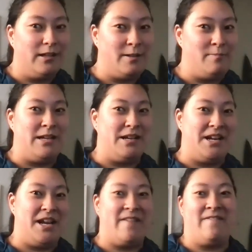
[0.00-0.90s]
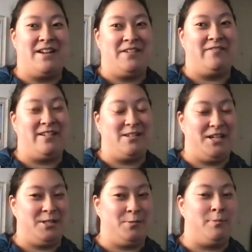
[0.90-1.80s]
community, even if it's
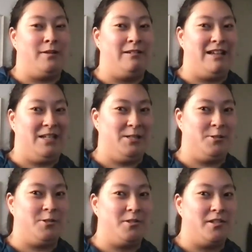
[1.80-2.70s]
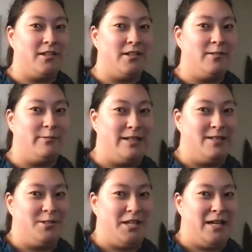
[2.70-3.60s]
as small as,
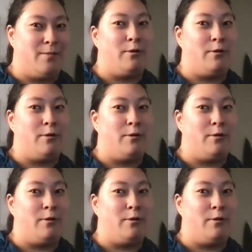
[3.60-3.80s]
right, Santa